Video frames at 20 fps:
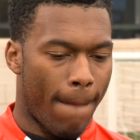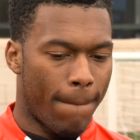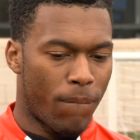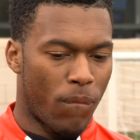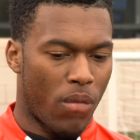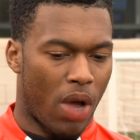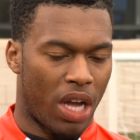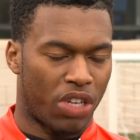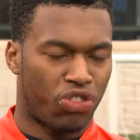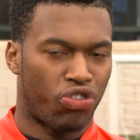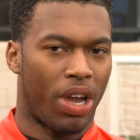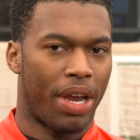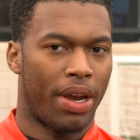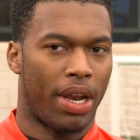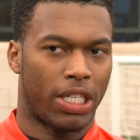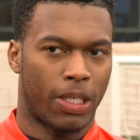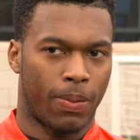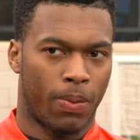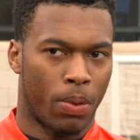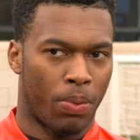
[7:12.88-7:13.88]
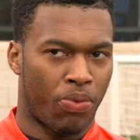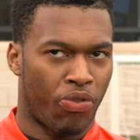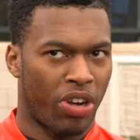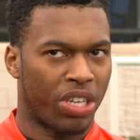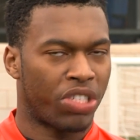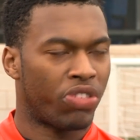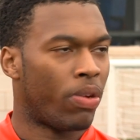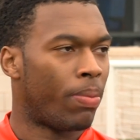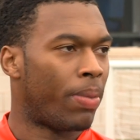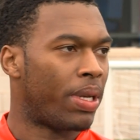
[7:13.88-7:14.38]
I try not to put
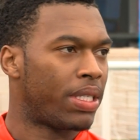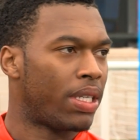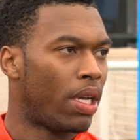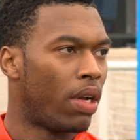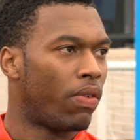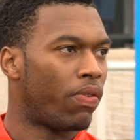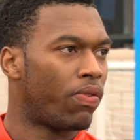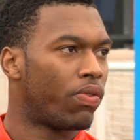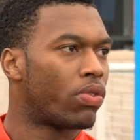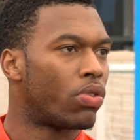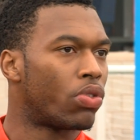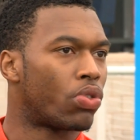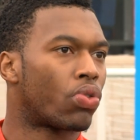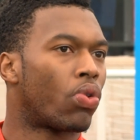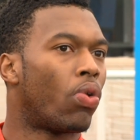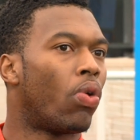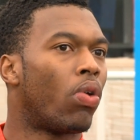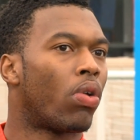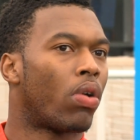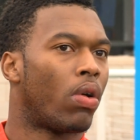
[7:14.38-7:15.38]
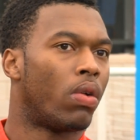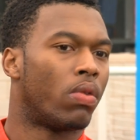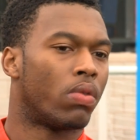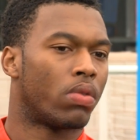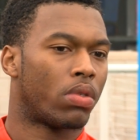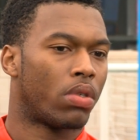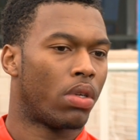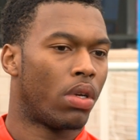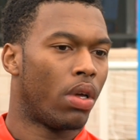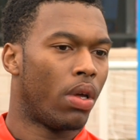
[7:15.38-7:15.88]
pressure on myself to score
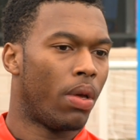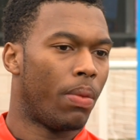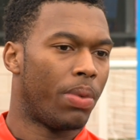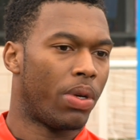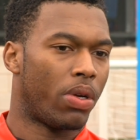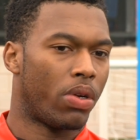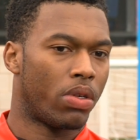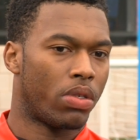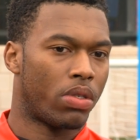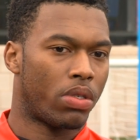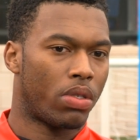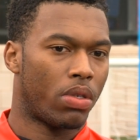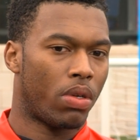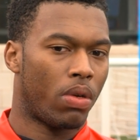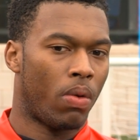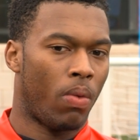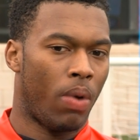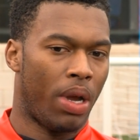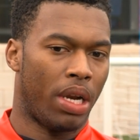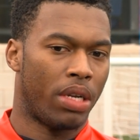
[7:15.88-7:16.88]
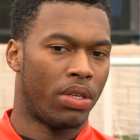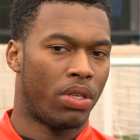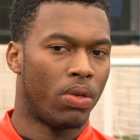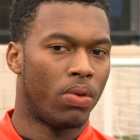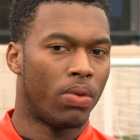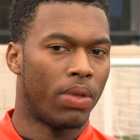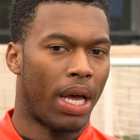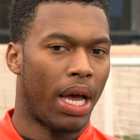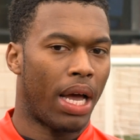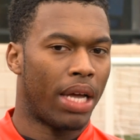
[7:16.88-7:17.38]
goals, because when I
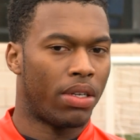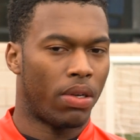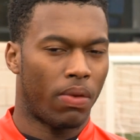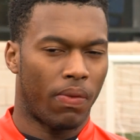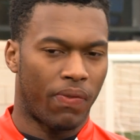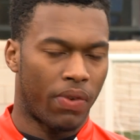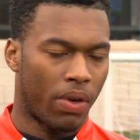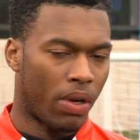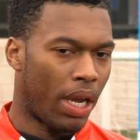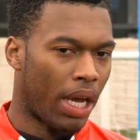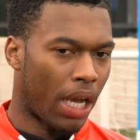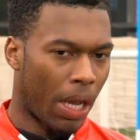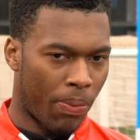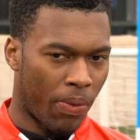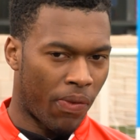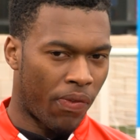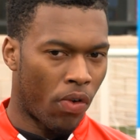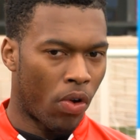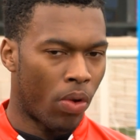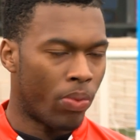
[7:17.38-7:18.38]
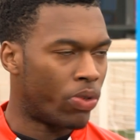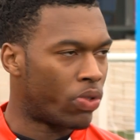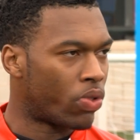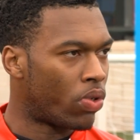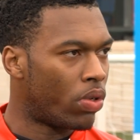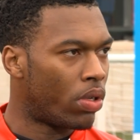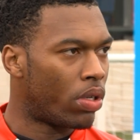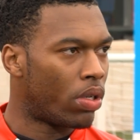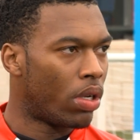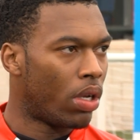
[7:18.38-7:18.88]
do that, I don't feel like I perform as
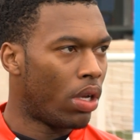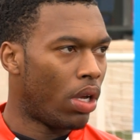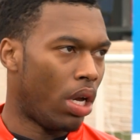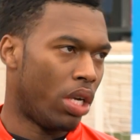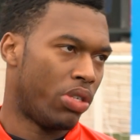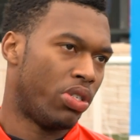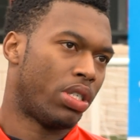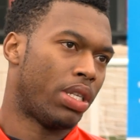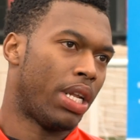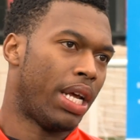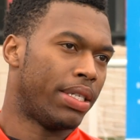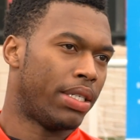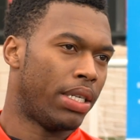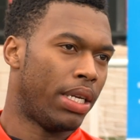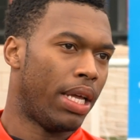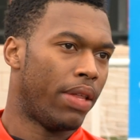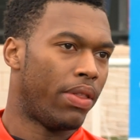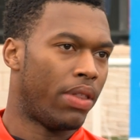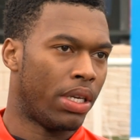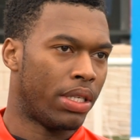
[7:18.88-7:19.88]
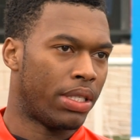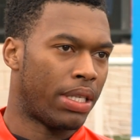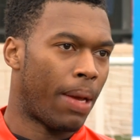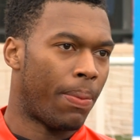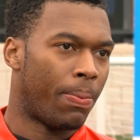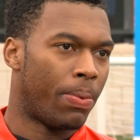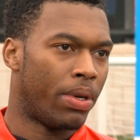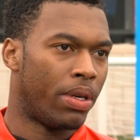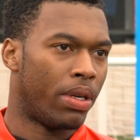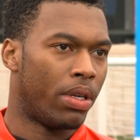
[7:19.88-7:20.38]
good. I just like to let things
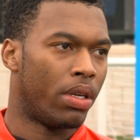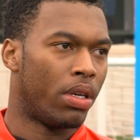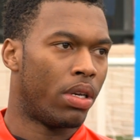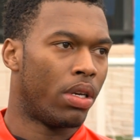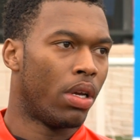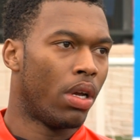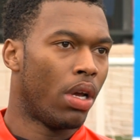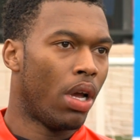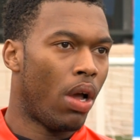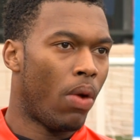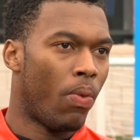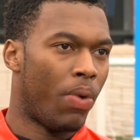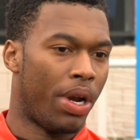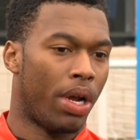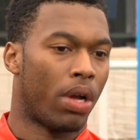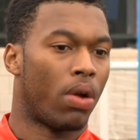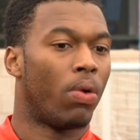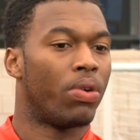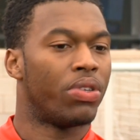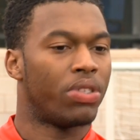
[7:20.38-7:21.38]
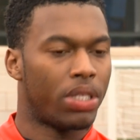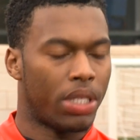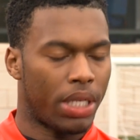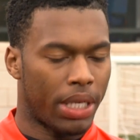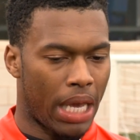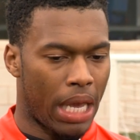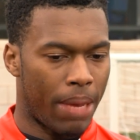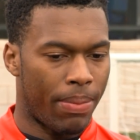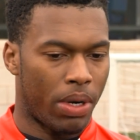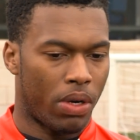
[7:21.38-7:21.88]
happen, and when I go into the
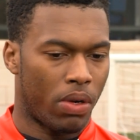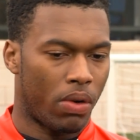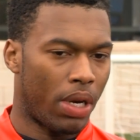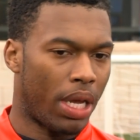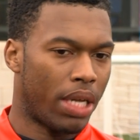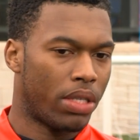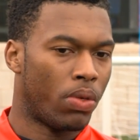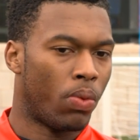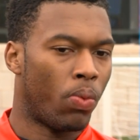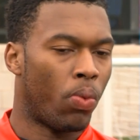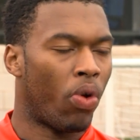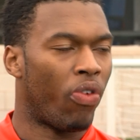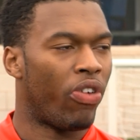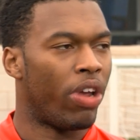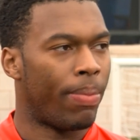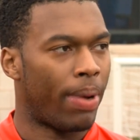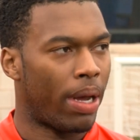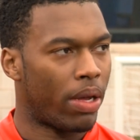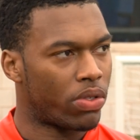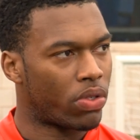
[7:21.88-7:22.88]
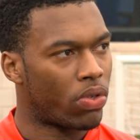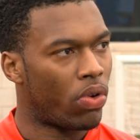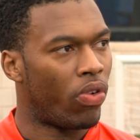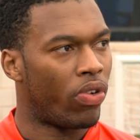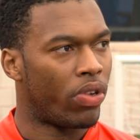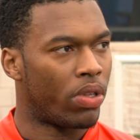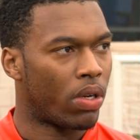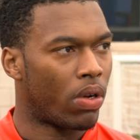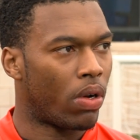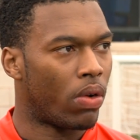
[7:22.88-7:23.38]
game, I don't like to worry about
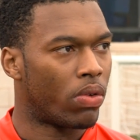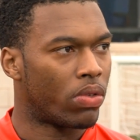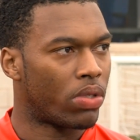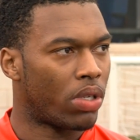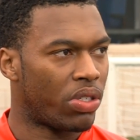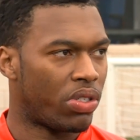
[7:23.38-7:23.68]
scoring the goals.